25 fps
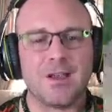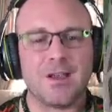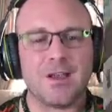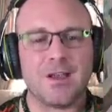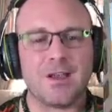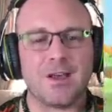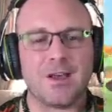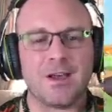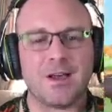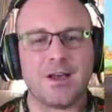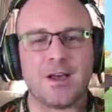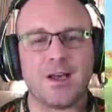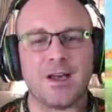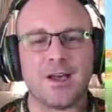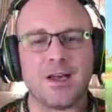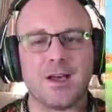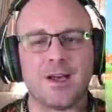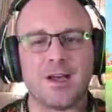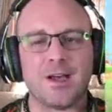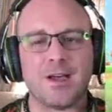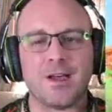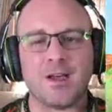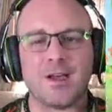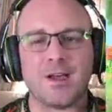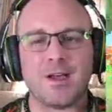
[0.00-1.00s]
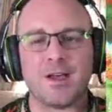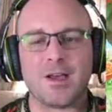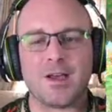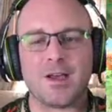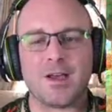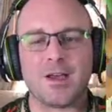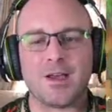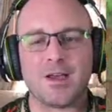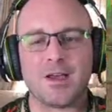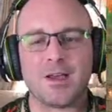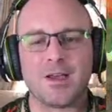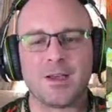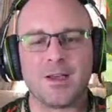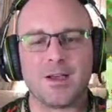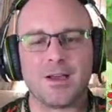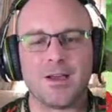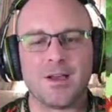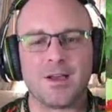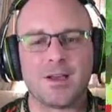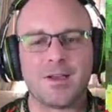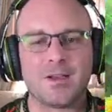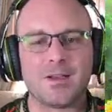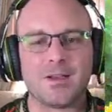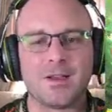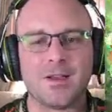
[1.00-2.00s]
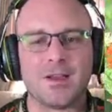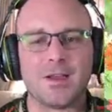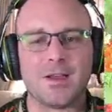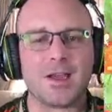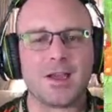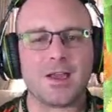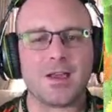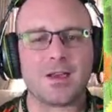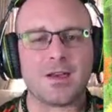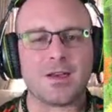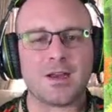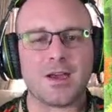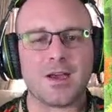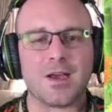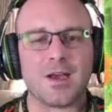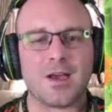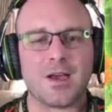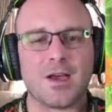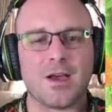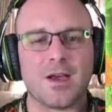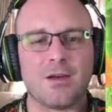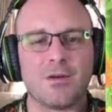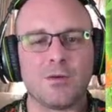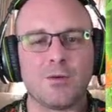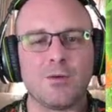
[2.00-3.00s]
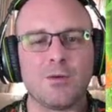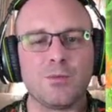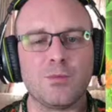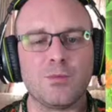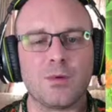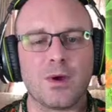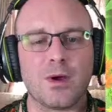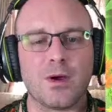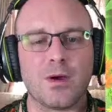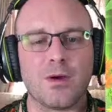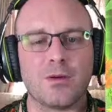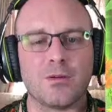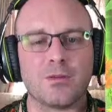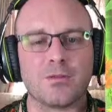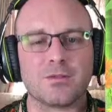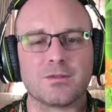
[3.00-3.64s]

Uh-huh. And then, uh, ooh, oh,